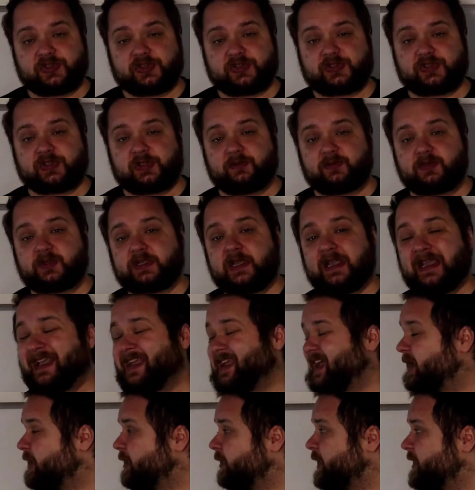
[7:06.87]
systems.
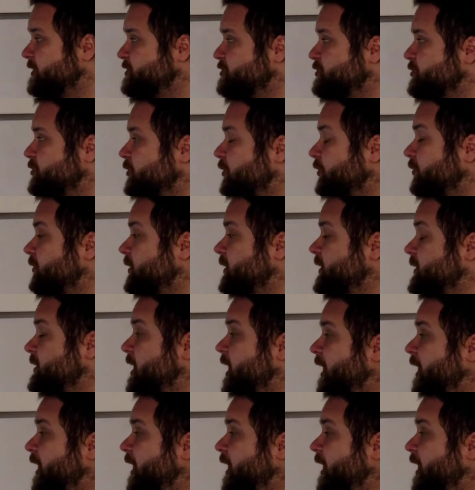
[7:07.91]
And electrical,